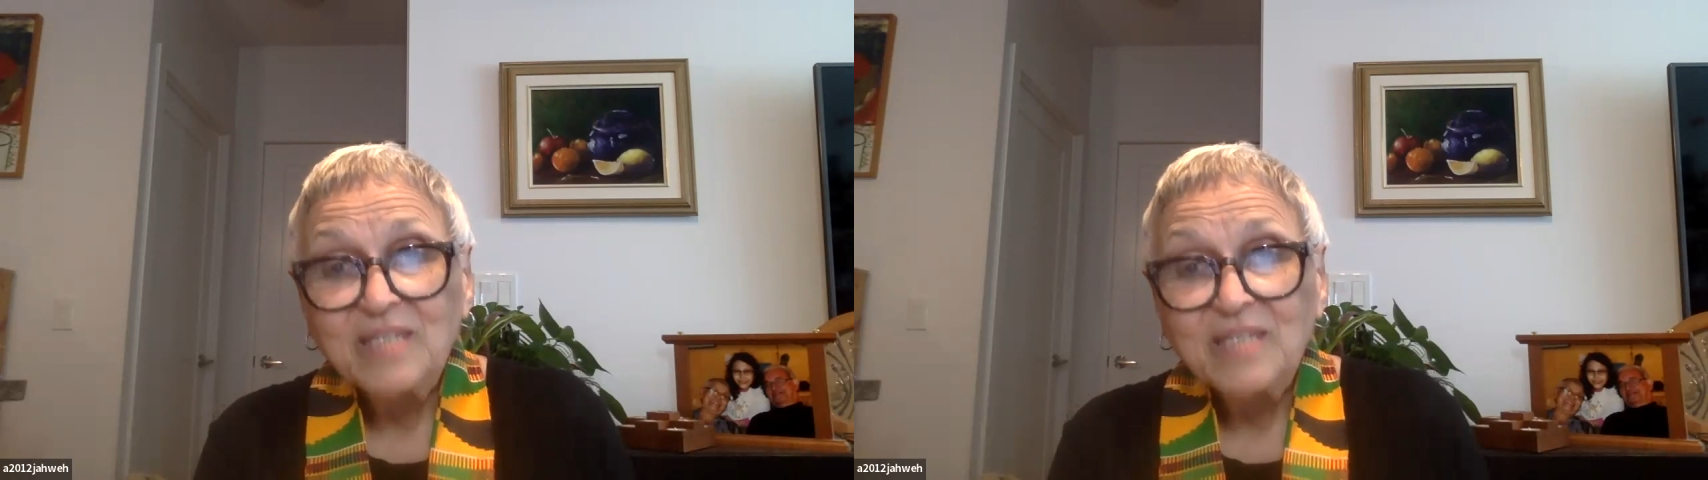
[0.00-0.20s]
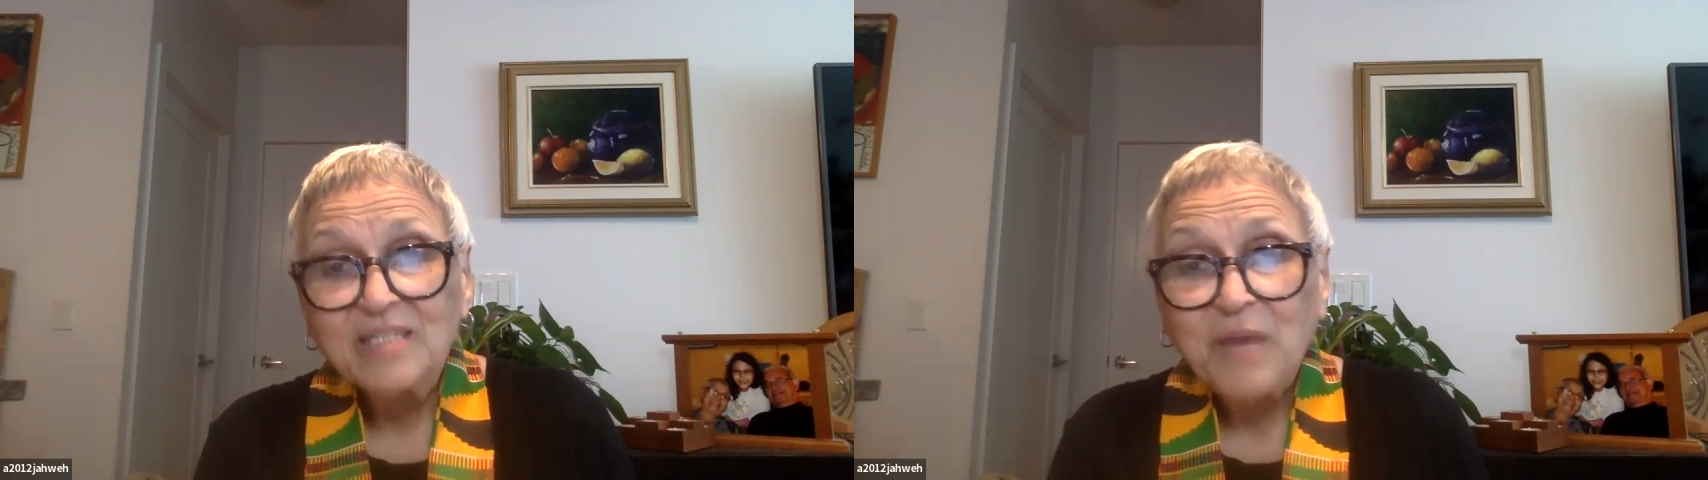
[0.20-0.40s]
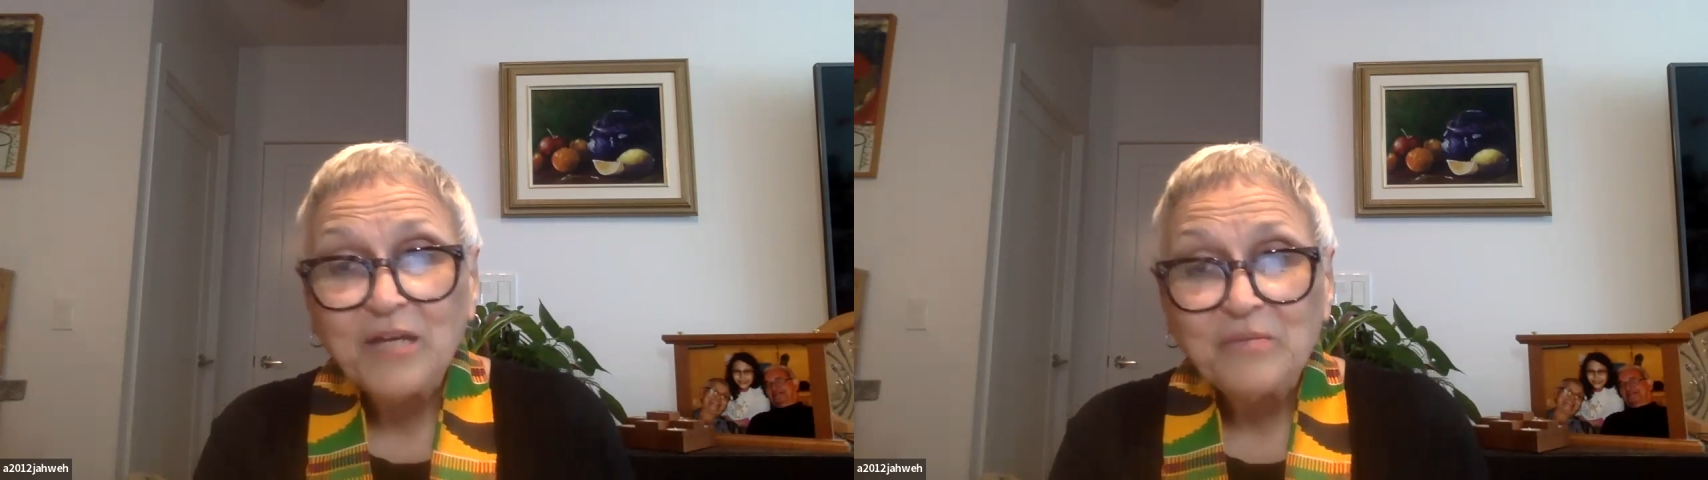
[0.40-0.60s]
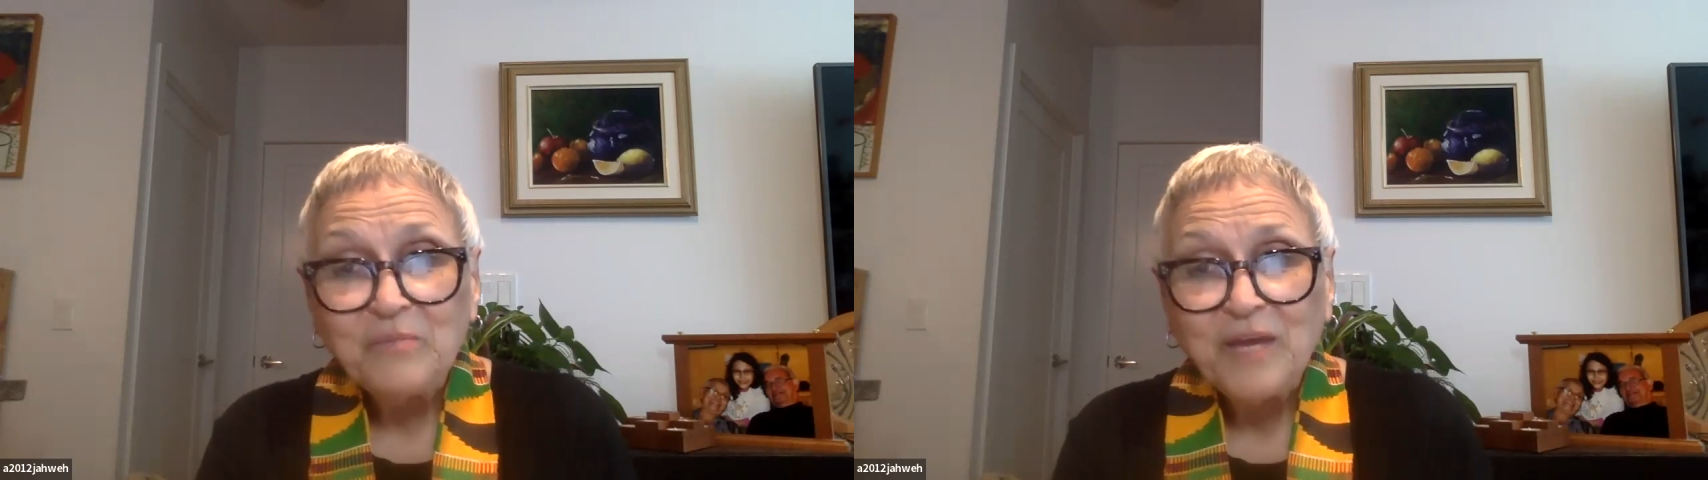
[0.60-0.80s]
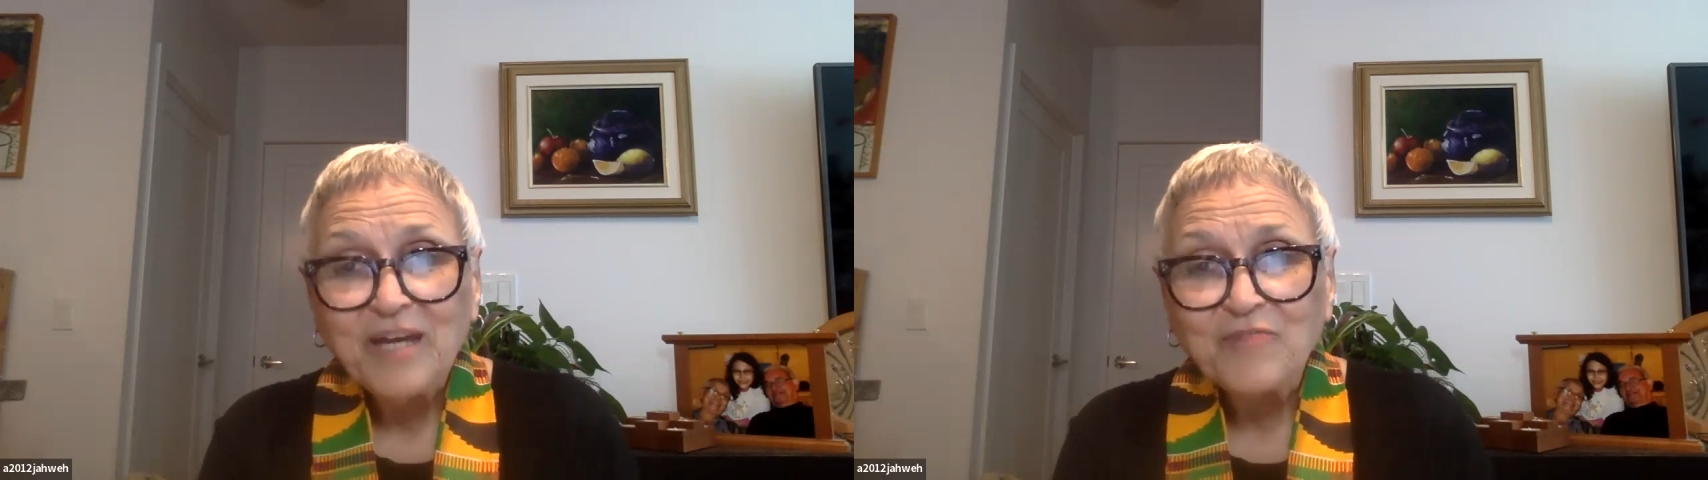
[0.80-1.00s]

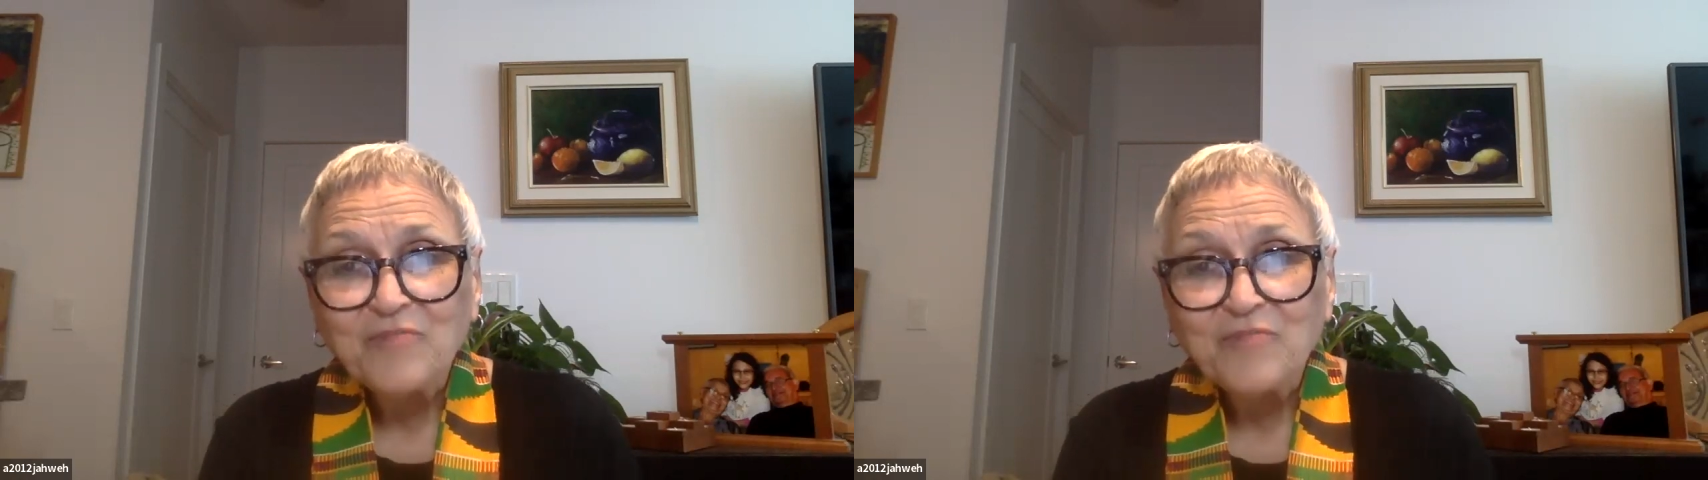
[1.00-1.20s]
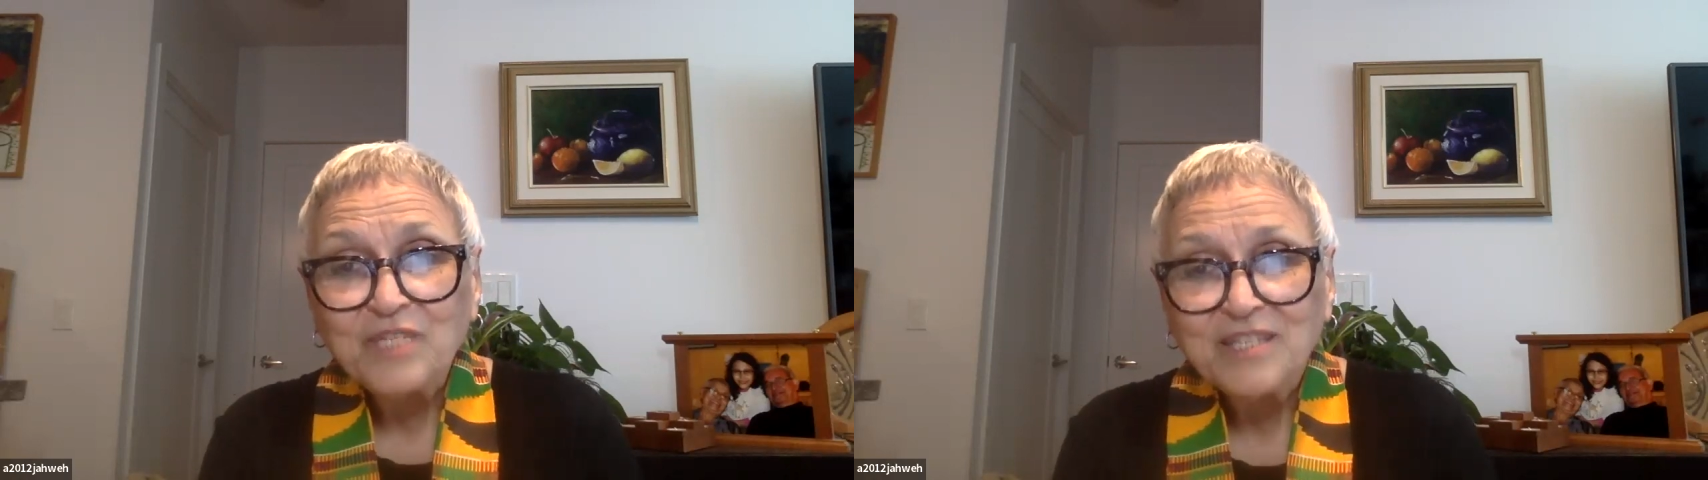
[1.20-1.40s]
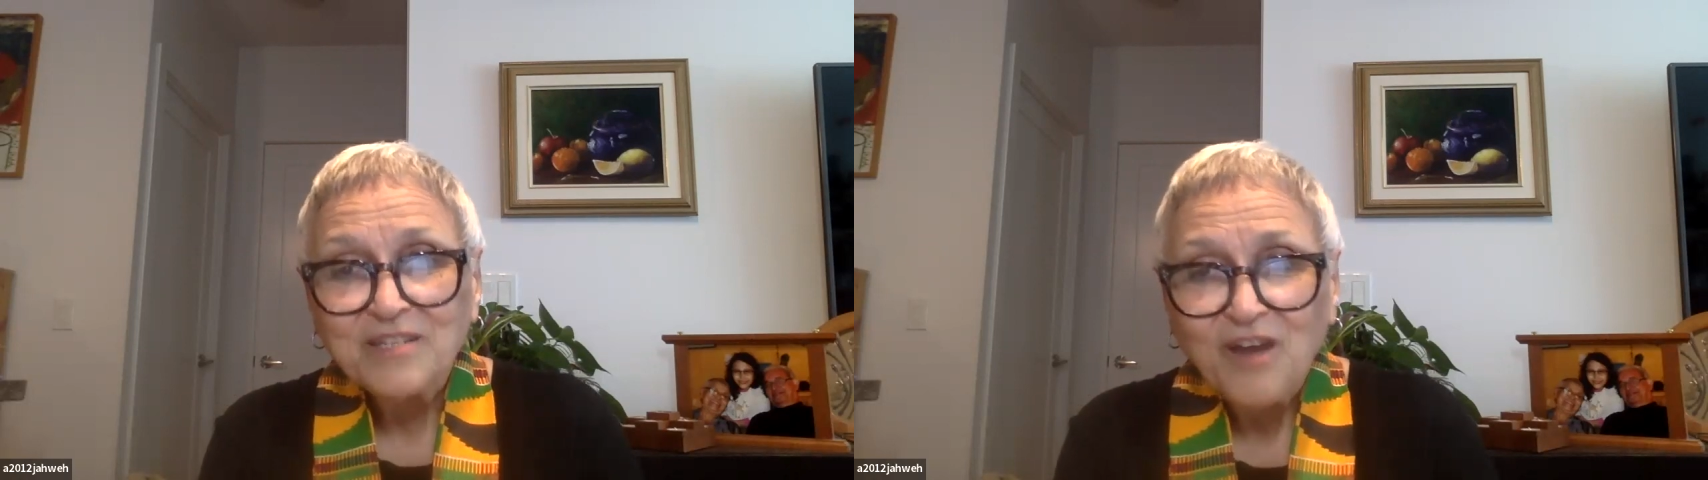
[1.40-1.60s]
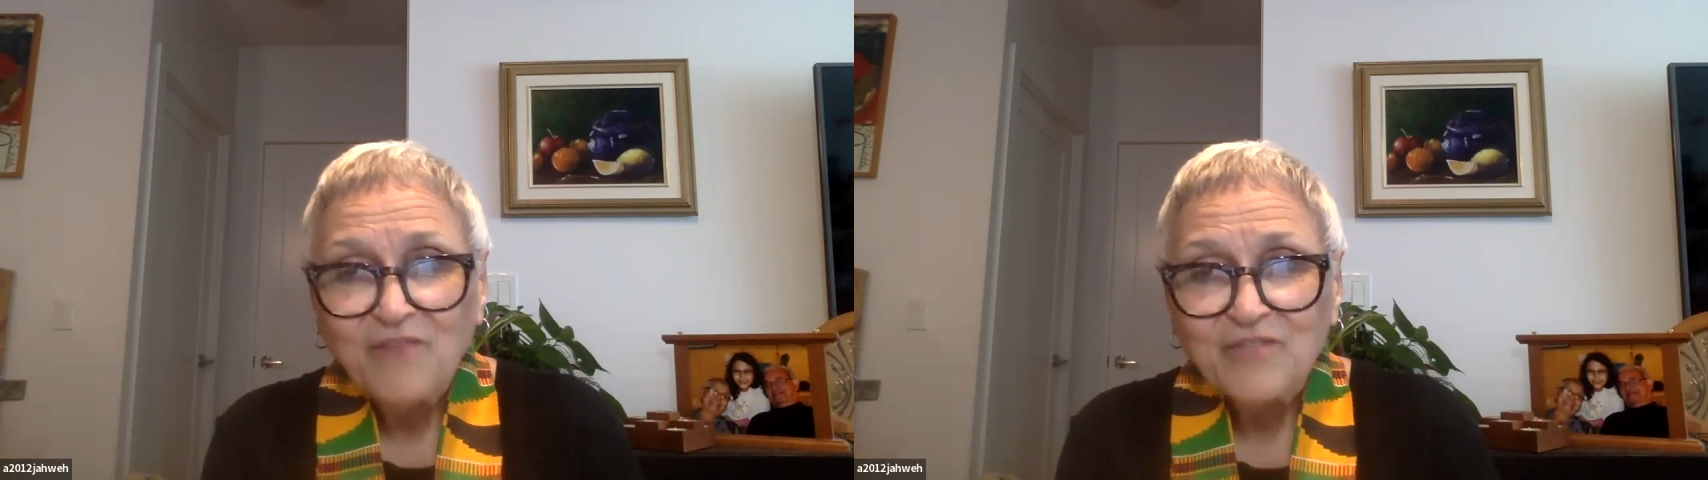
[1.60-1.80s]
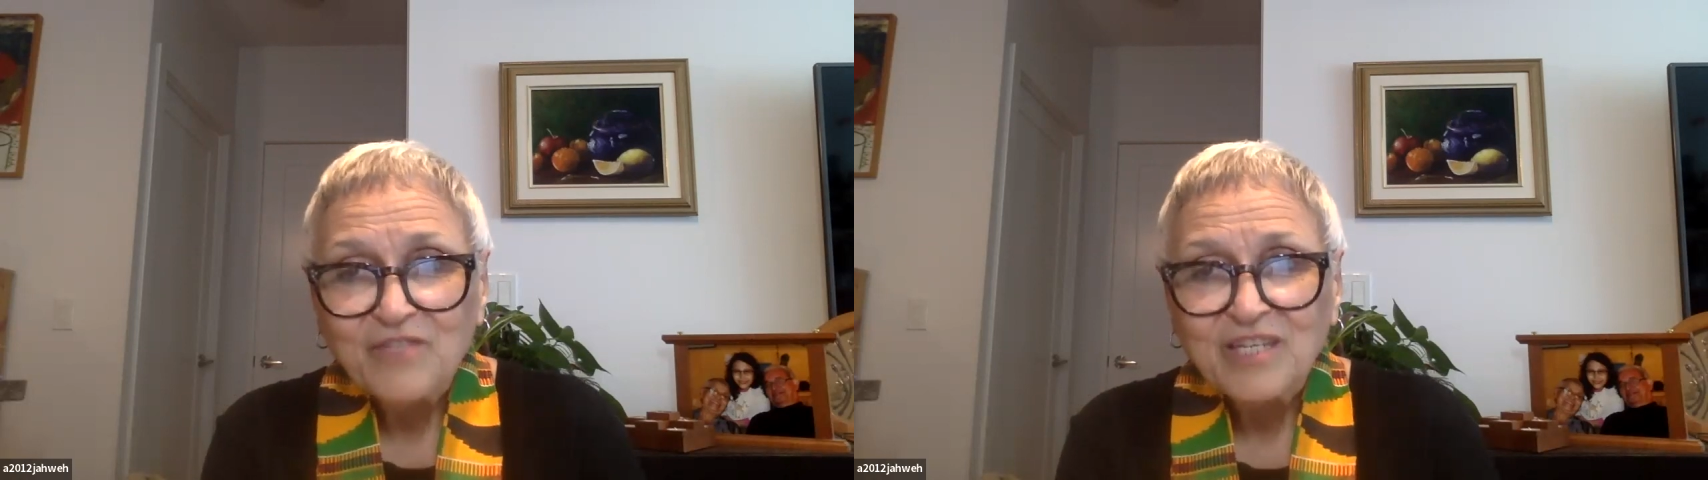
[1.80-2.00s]
inspired by a recent
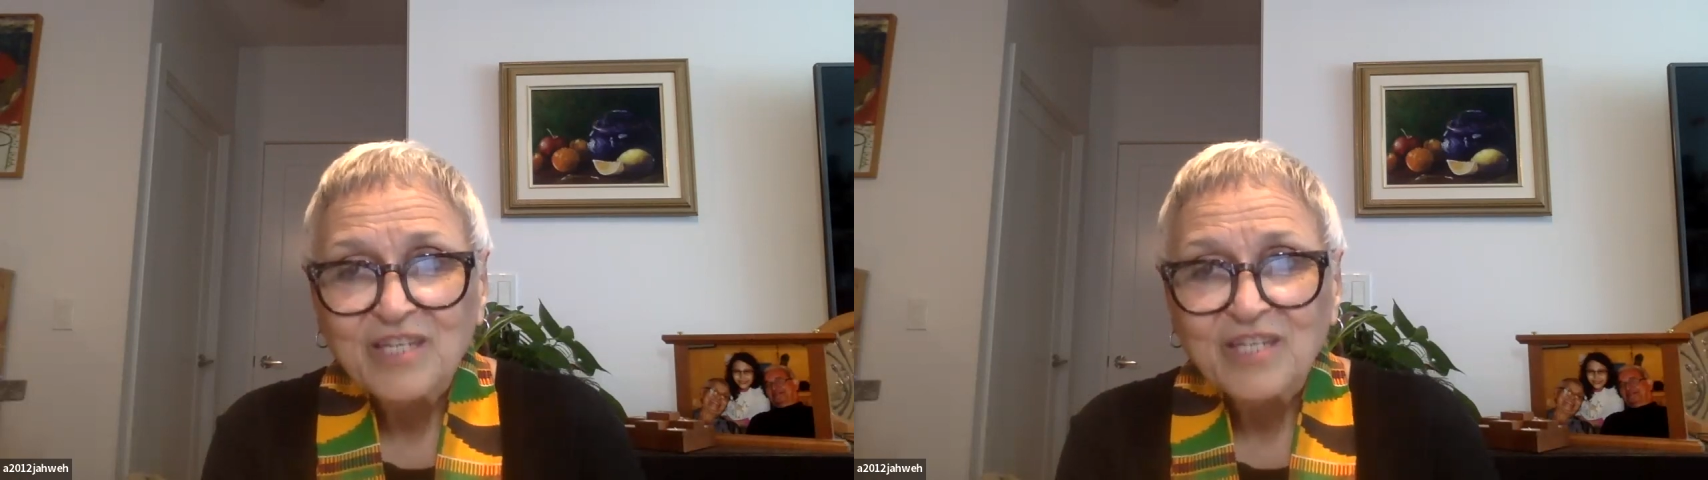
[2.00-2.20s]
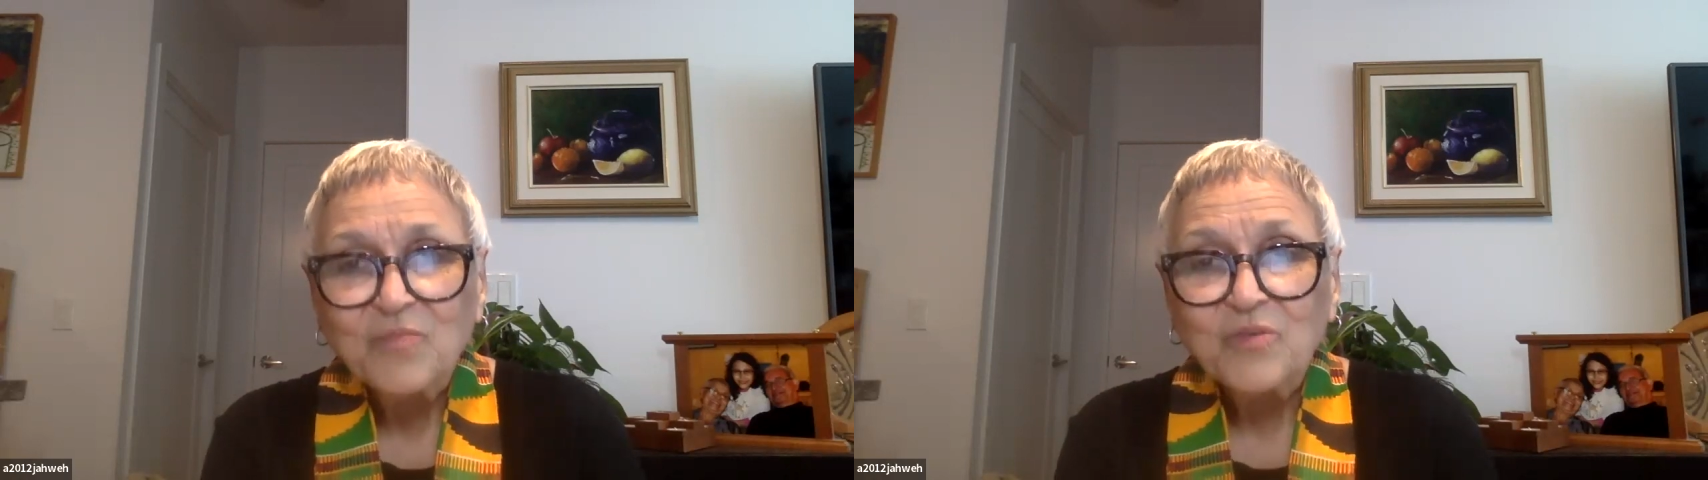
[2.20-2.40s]
conversation